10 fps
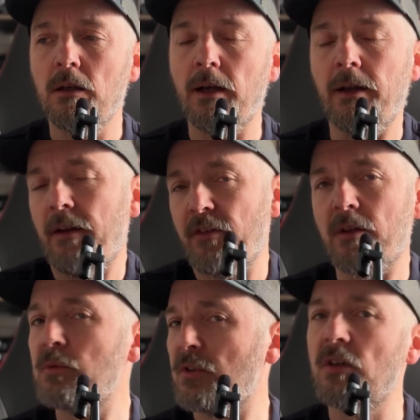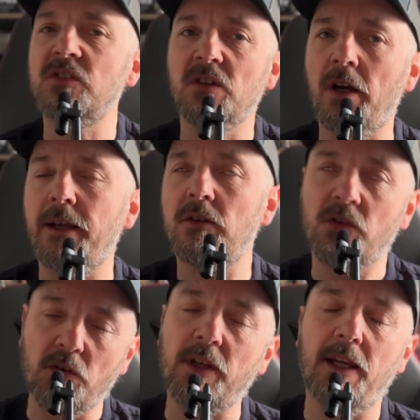and everything was lost. I
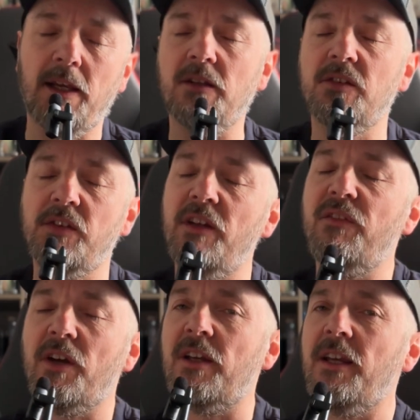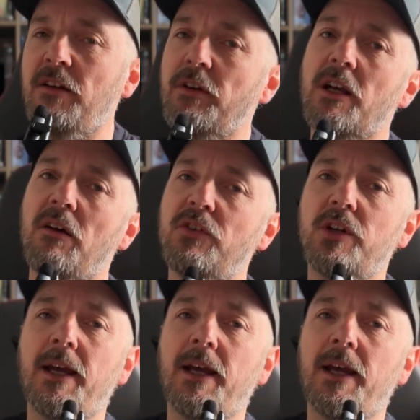took it in to see if I could get it recovered,